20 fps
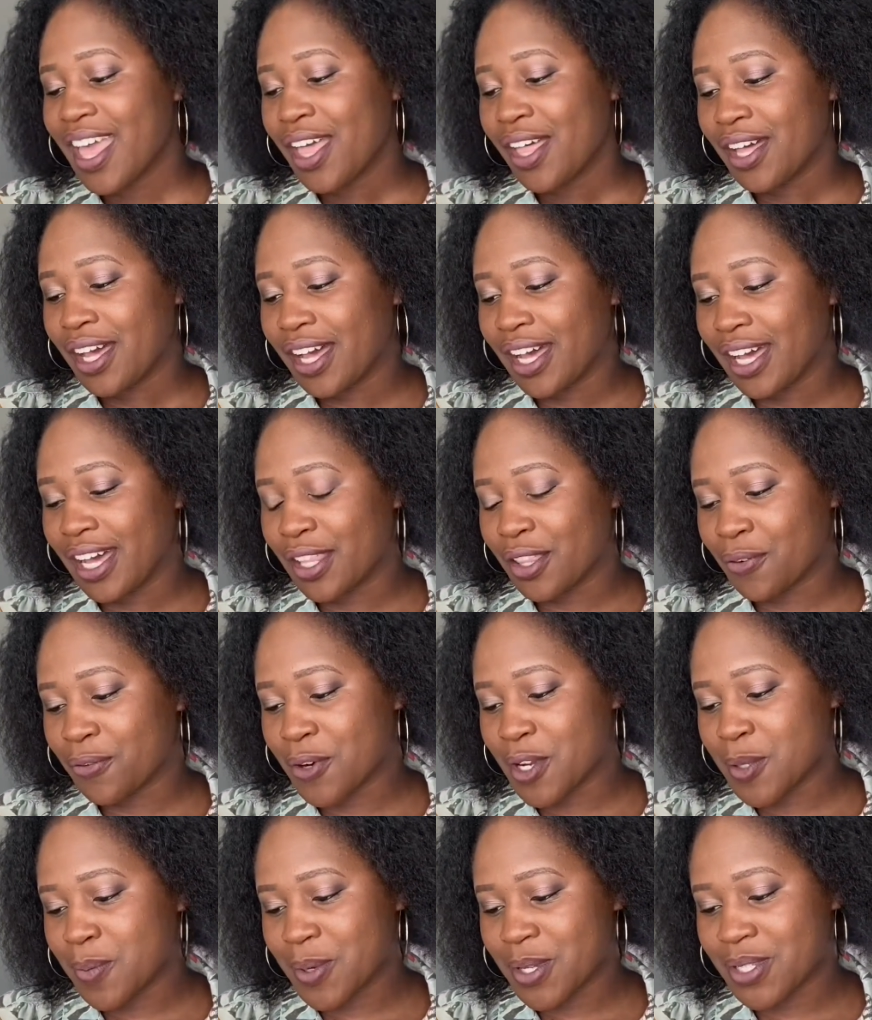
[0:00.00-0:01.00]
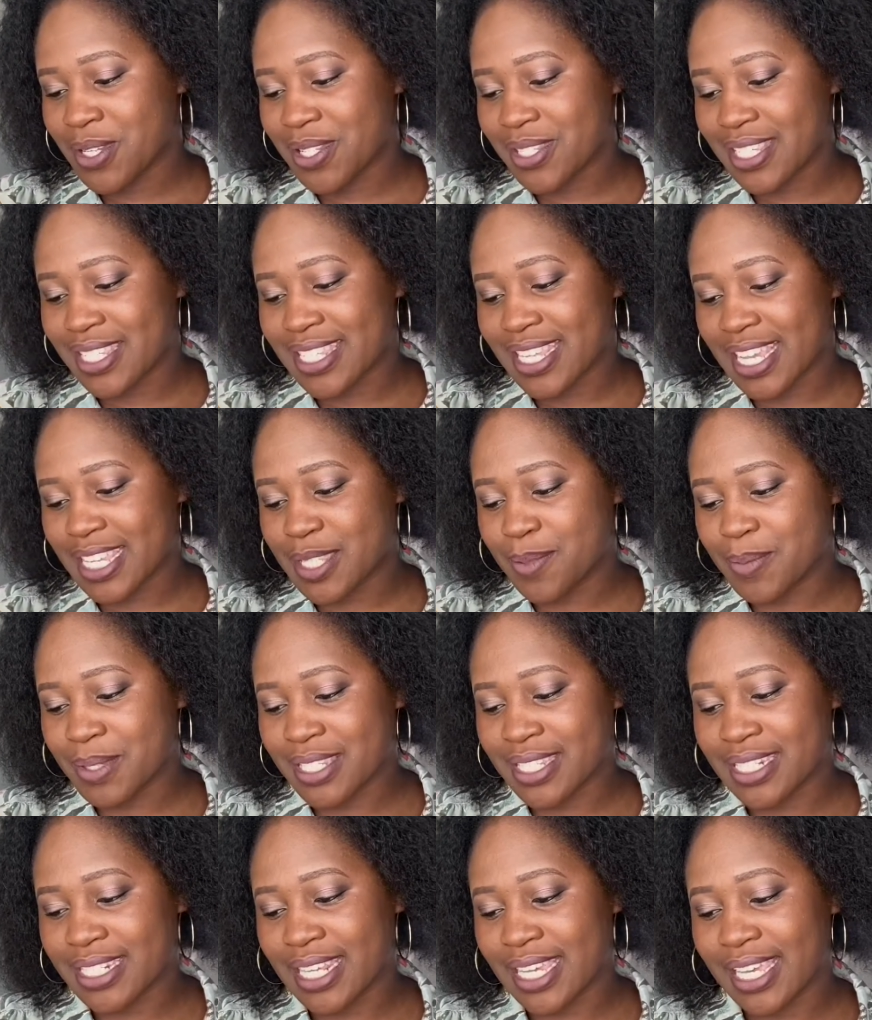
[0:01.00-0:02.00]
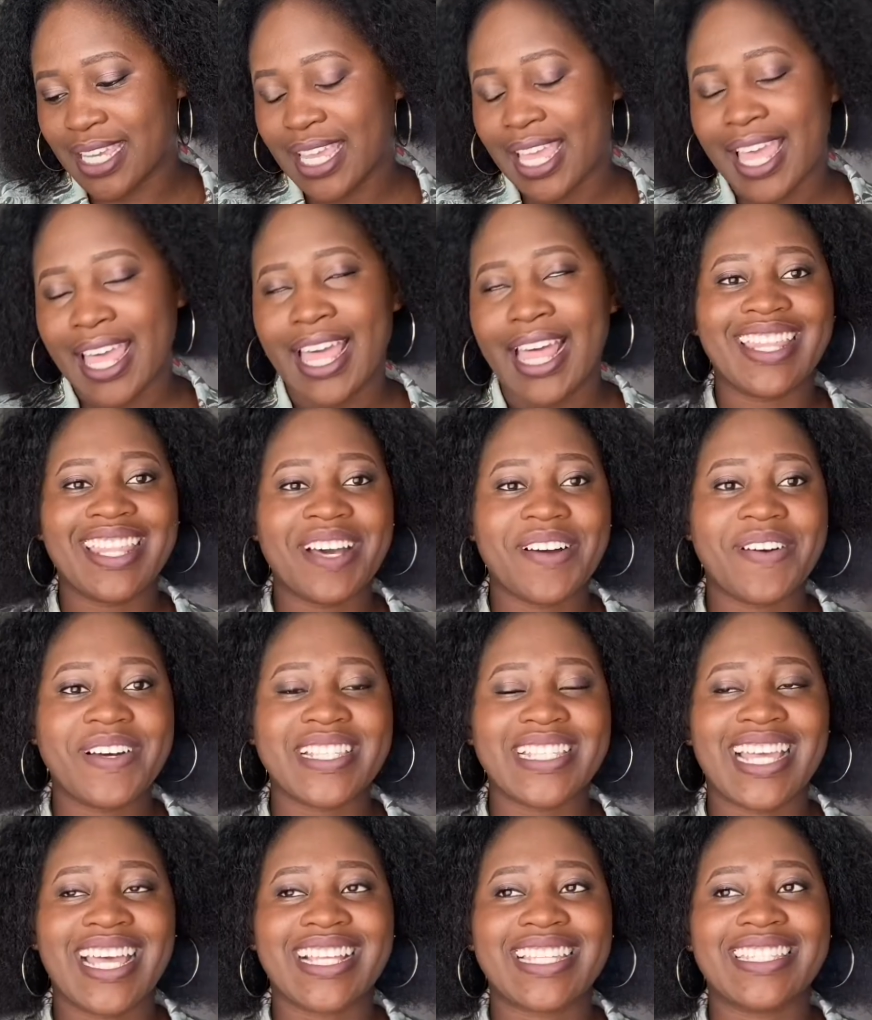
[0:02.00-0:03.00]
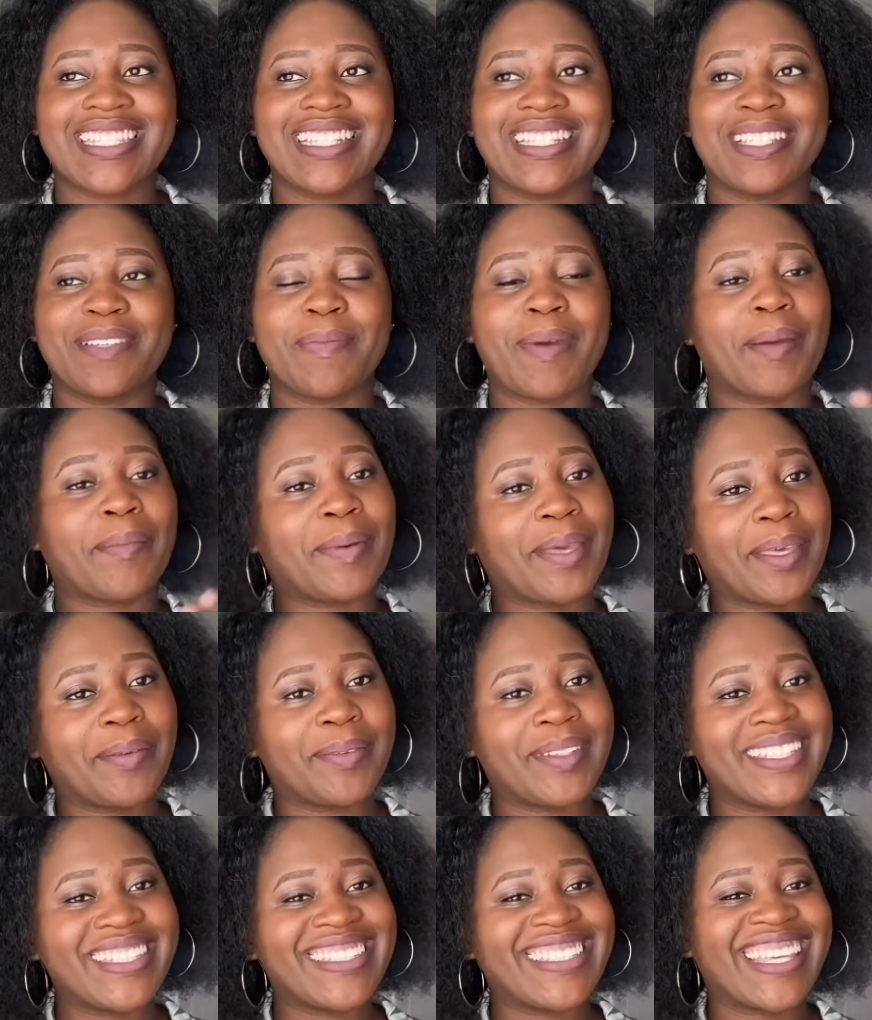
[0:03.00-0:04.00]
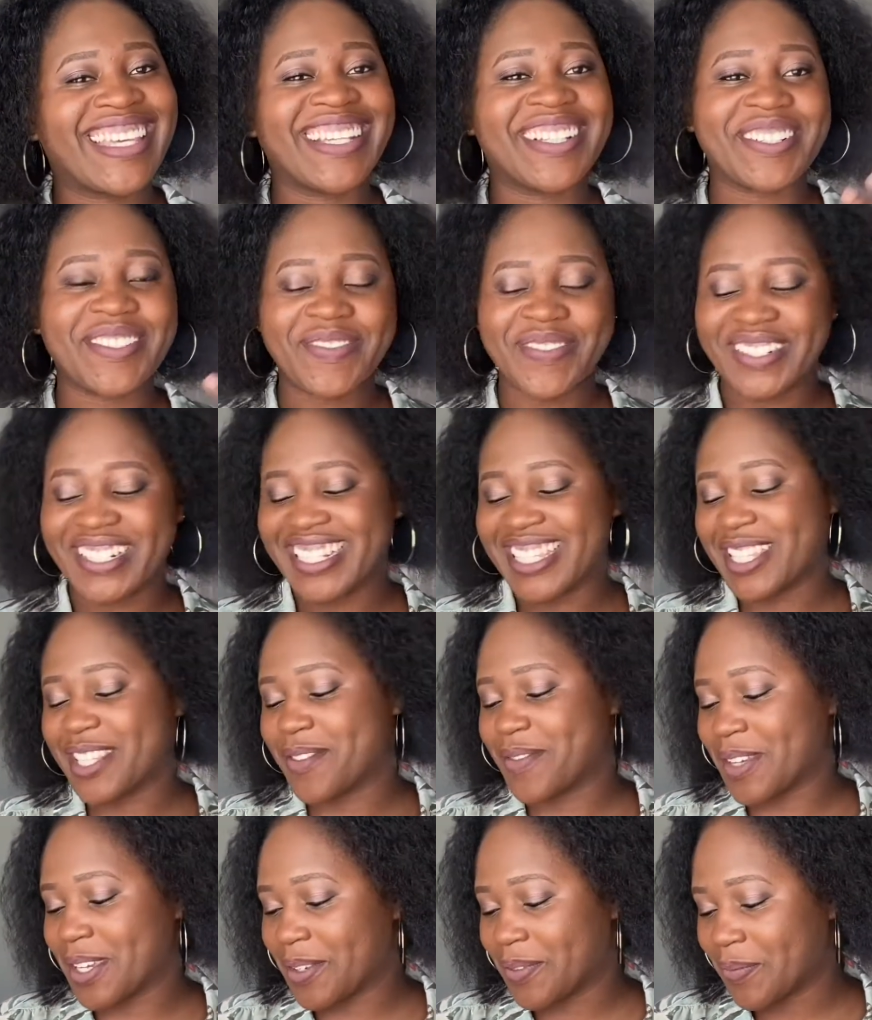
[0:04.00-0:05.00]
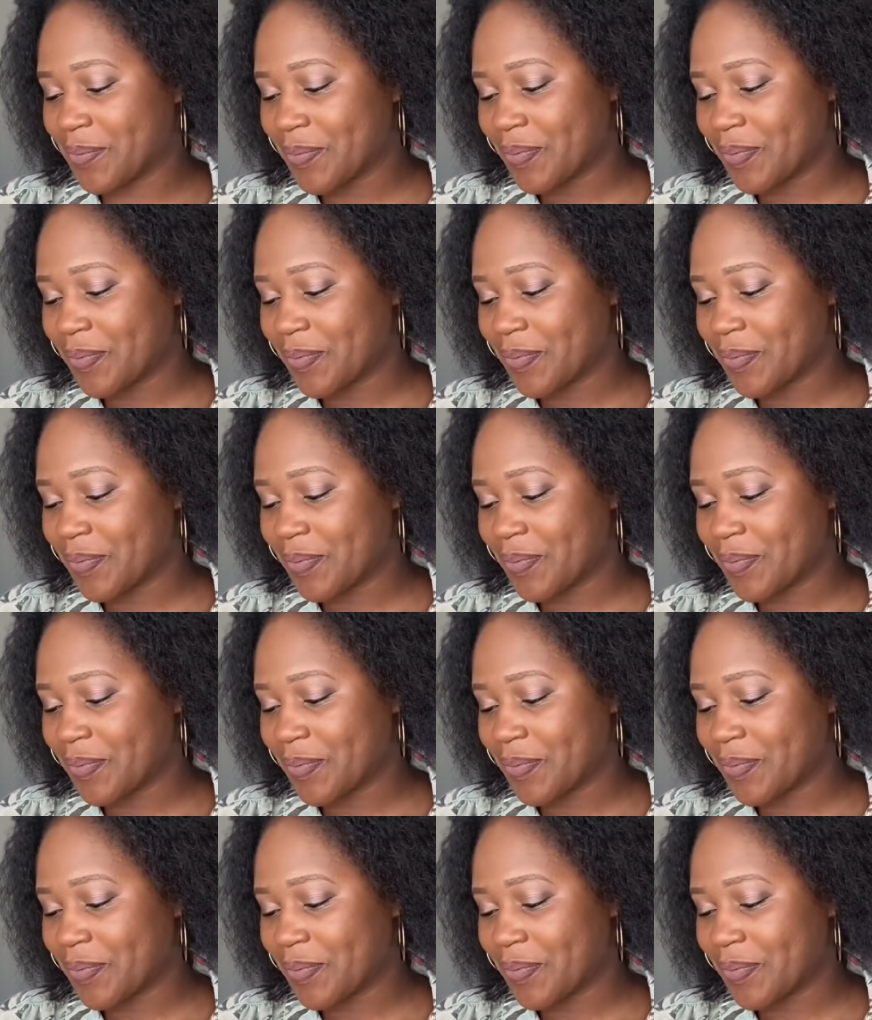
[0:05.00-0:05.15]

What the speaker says: The first person to text me today, that was actually my baby saying good morning to me.